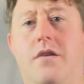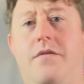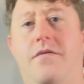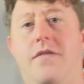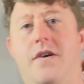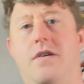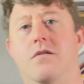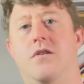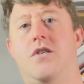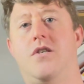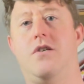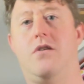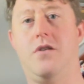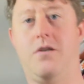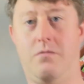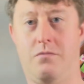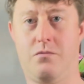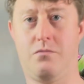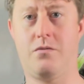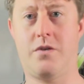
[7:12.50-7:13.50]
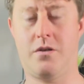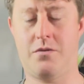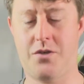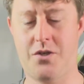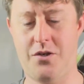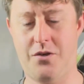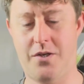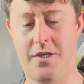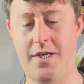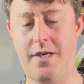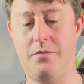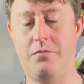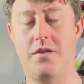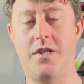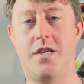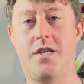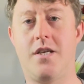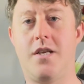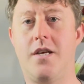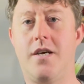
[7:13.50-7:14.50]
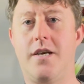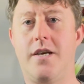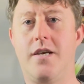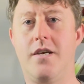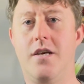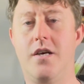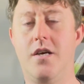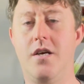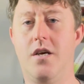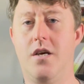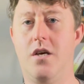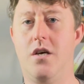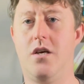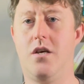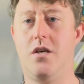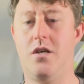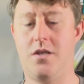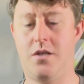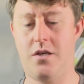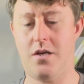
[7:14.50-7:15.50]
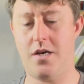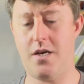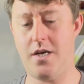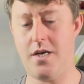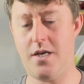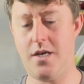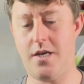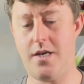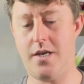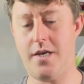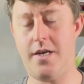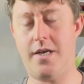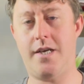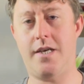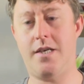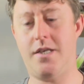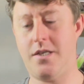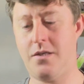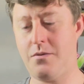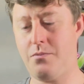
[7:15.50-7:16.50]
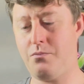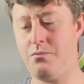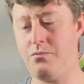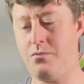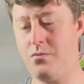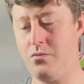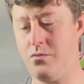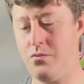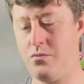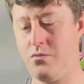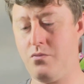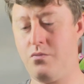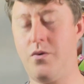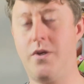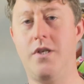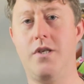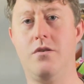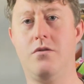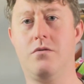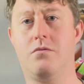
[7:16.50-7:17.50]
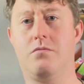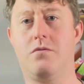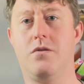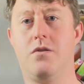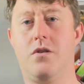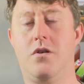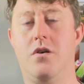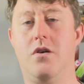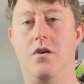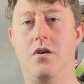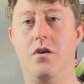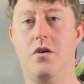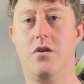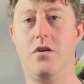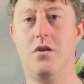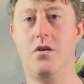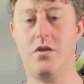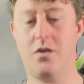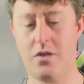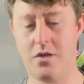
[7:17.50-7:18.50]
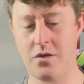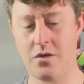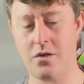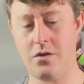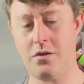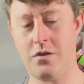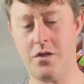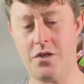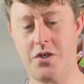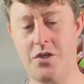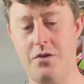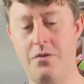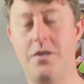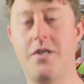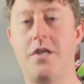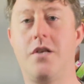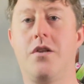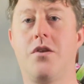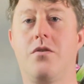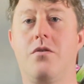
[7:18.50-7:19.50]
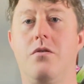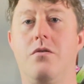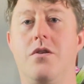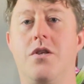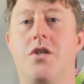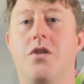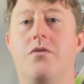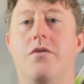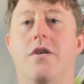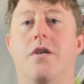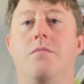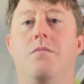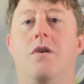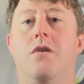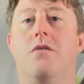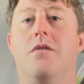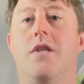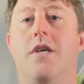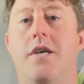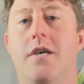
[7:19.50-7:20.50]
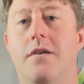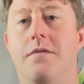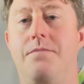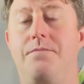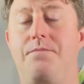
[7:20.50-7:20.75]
found, certainly when I was shooting out with it today, is when you're shooting through the screen mode there,